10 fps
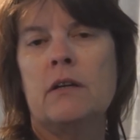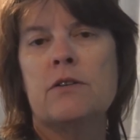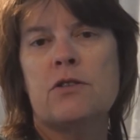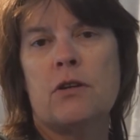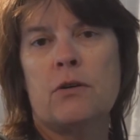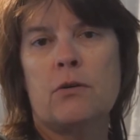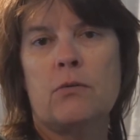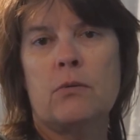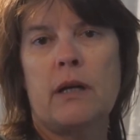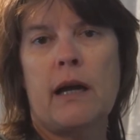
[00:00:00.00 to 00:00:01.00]

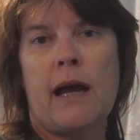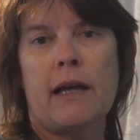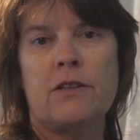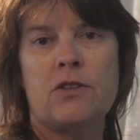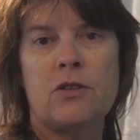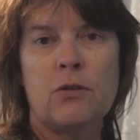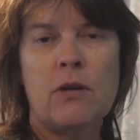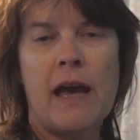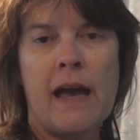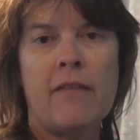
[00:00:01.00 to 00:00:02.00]
So I
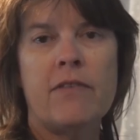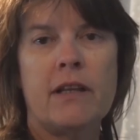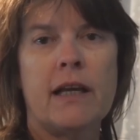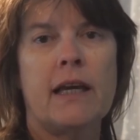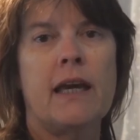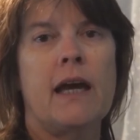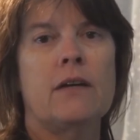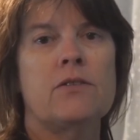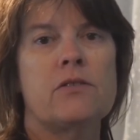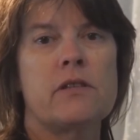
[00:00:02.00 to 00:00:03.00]
do have the lake
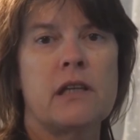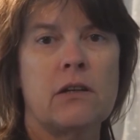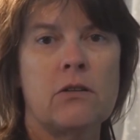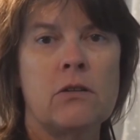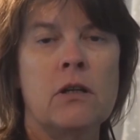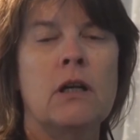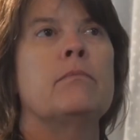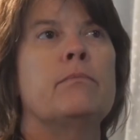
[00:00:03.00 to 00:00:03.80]
house still.